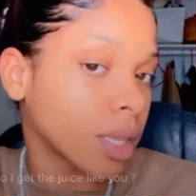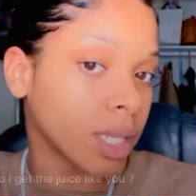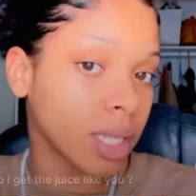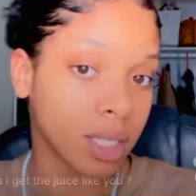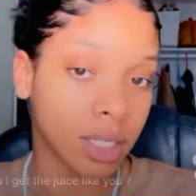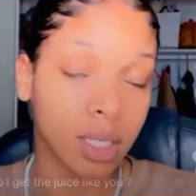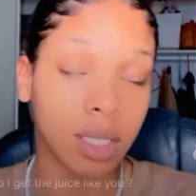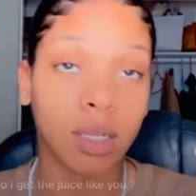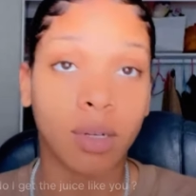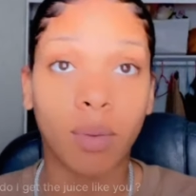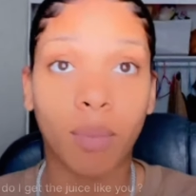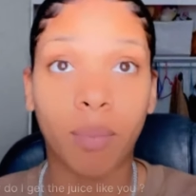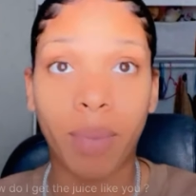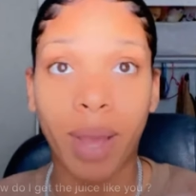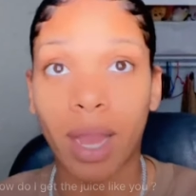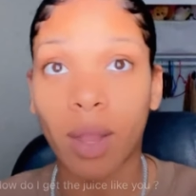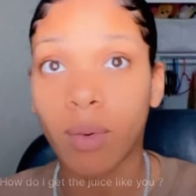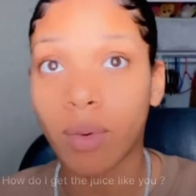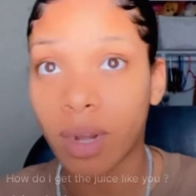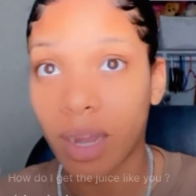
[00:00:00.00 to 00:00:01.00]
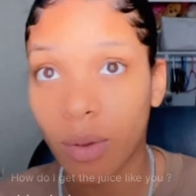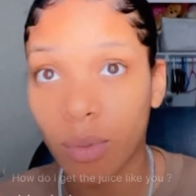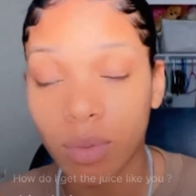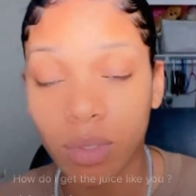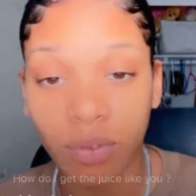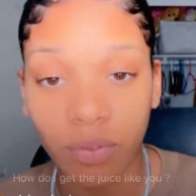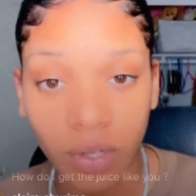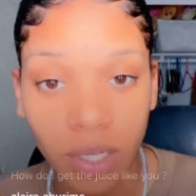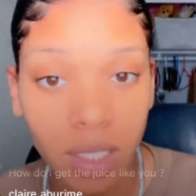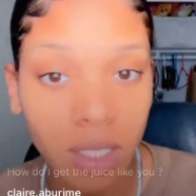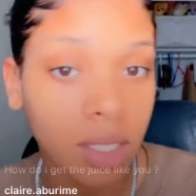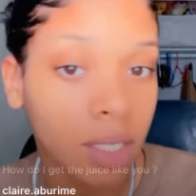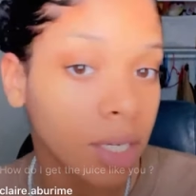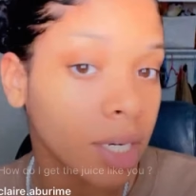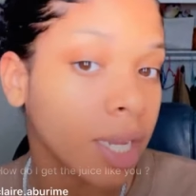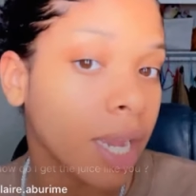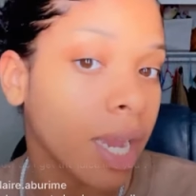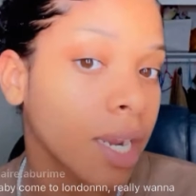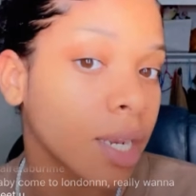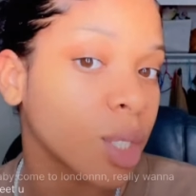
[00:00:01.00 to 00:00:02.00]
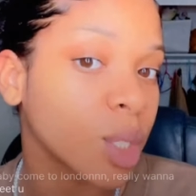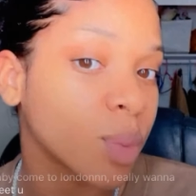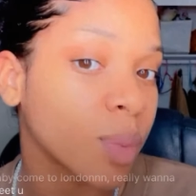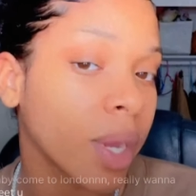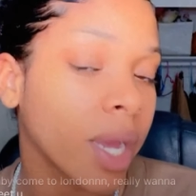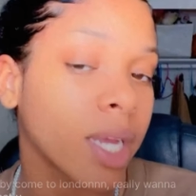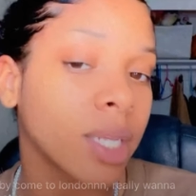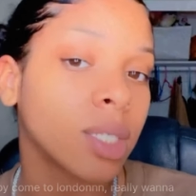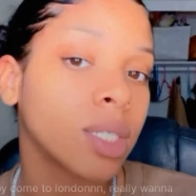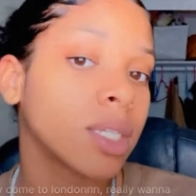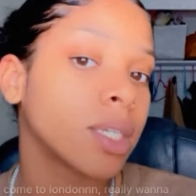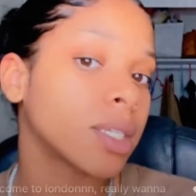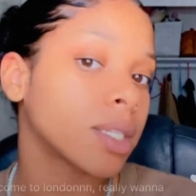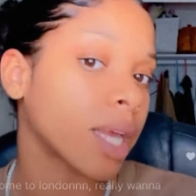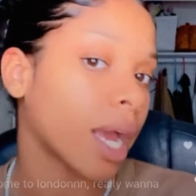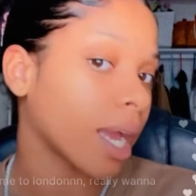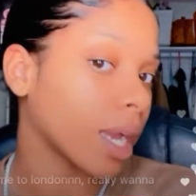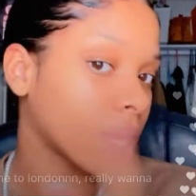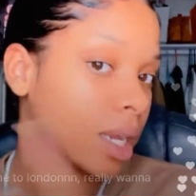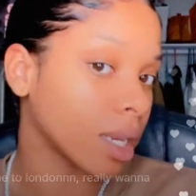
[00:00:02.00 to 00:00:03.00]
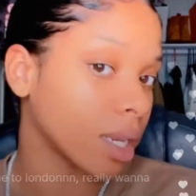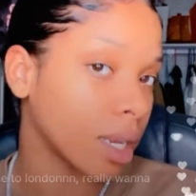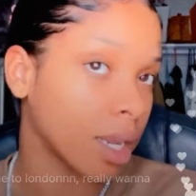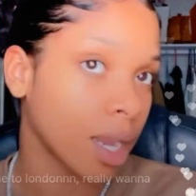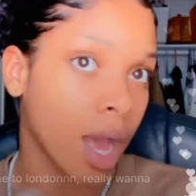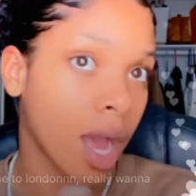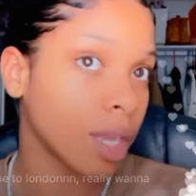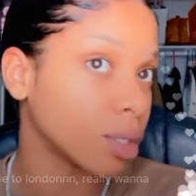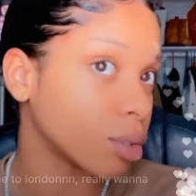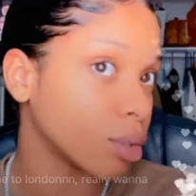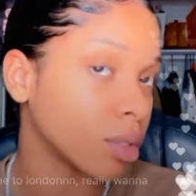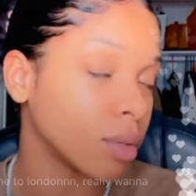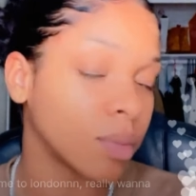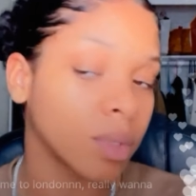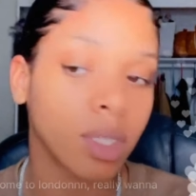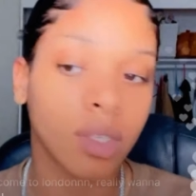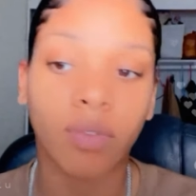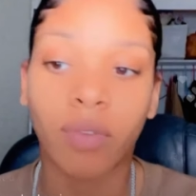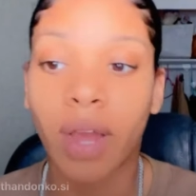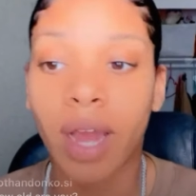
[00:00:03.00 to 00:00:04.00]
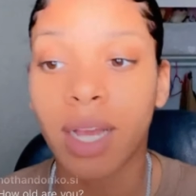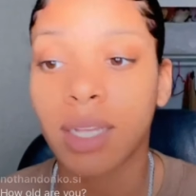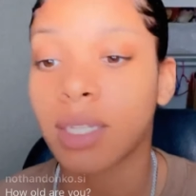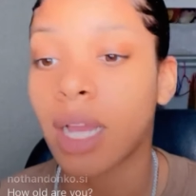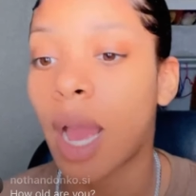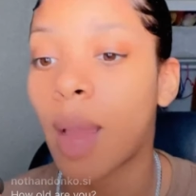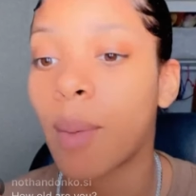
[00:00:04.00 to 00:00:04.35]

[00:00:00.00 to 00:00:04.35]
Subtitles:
Listen, back when I was first learning how to do my edges, I could not do them this fast.